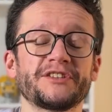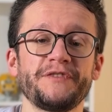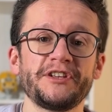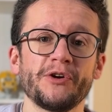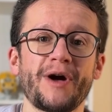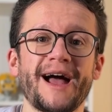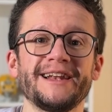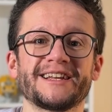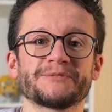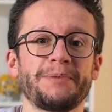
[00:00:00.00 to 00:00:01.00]
video,
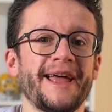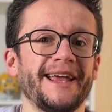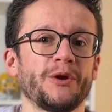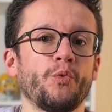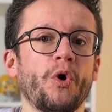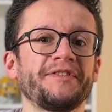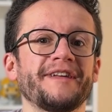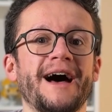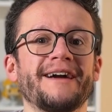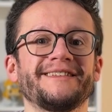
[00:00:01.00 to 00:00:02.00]
I'll explain what
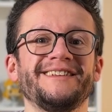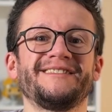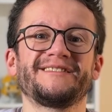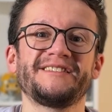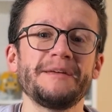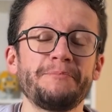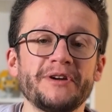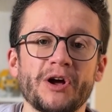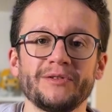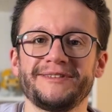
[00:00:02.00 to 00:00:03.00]
are the
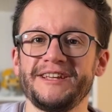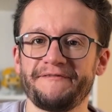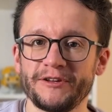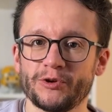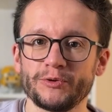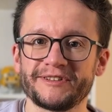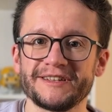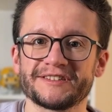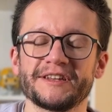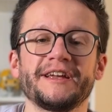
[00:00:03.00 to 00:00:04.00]
typical
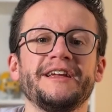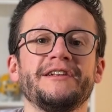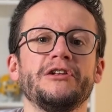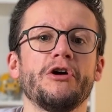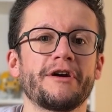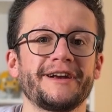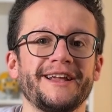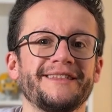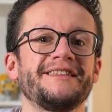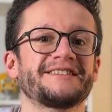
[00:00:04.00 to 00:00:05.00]
difficulties in
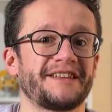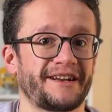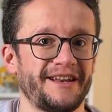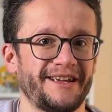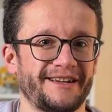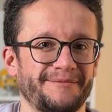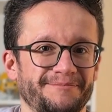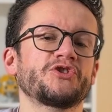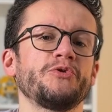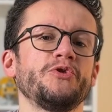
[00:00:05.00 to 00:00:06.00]
learning this technique
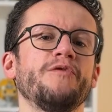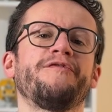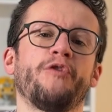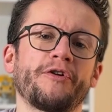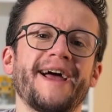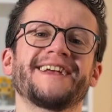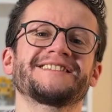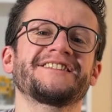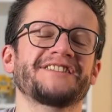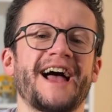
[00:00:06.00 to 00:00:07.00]
and show you 4
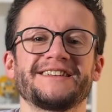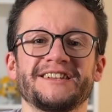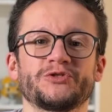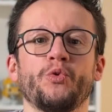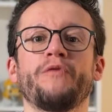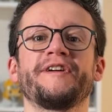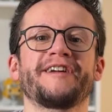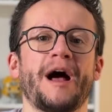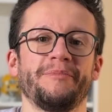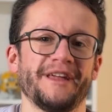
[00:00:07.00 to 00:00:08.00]
exercises to
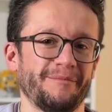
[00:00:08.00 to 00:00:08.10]
overcome them.